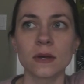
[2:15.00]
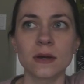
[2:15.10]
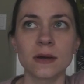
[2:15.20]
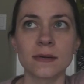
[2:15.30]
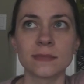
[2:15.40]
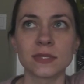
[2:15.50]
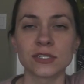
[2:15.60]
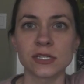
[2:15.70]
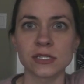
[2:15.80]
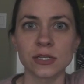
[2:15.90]

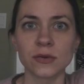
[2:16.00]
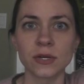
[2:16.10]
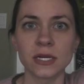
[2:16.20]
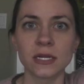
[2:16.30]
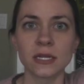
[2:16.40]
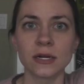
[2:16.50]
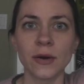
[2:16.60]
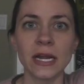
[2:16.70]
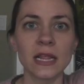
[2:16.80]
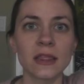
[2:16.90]
There's a slogan,
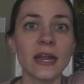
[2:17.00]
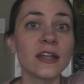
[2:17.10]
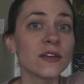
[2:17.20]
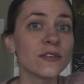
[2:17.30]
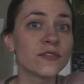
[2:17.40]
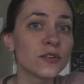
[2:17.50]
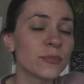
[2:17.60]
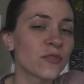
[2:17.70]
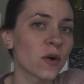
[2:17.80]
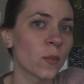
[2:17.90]
any food
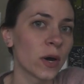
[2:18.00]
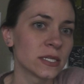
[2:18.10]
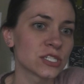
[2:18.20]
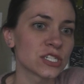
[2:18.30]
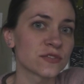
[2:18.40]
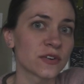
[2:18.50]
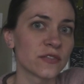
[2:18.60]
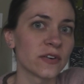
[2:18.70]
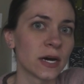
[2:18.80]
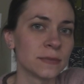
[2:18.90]
before 1 is just for
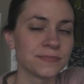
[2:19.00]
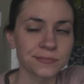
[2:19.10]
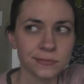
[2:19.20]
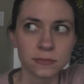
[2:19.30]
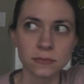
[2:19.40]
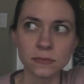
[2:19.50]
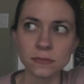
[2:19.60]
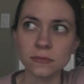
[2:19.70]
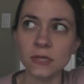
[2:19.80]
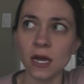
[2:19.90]
fun.
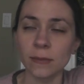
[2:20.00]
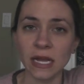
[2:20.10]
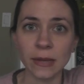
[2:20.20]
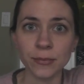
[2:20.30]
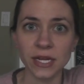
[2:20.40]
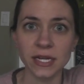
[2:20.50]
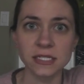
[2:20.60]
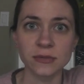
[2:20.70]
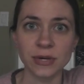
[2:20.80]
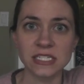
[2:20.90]
I am
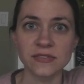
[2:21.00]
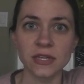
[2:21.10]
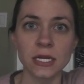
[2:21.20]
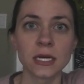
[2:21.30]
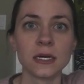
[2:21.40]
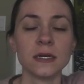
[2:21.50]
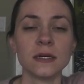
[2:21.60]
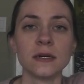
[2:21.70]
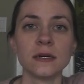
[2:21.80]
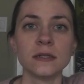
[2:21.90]
planning to breastfeed
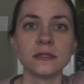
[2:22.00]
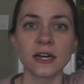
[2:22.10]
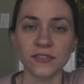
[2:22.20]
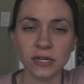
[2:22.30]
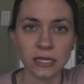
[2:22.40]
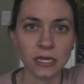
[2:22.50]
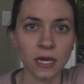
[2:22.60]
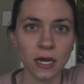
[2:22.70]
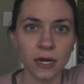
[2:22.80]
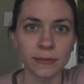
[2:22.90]

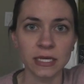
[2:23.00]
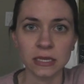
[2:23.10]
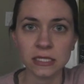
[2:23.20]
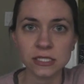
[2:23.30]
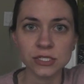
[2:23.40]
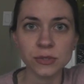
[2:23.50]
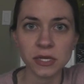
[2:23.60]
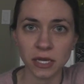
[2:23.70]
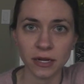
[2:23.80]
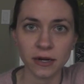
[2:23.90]
definitely at least to a
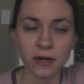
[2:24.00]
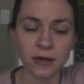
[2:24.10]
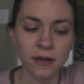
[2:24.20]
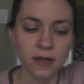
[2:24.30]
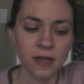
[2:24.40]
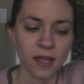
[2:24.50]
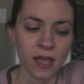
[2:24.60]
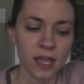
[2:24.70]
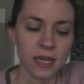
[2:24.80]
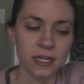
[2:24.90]
year,
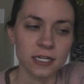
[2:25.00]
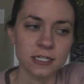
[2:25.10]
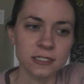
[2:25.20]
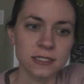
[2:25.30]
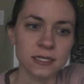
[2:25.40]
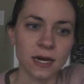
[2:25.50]
and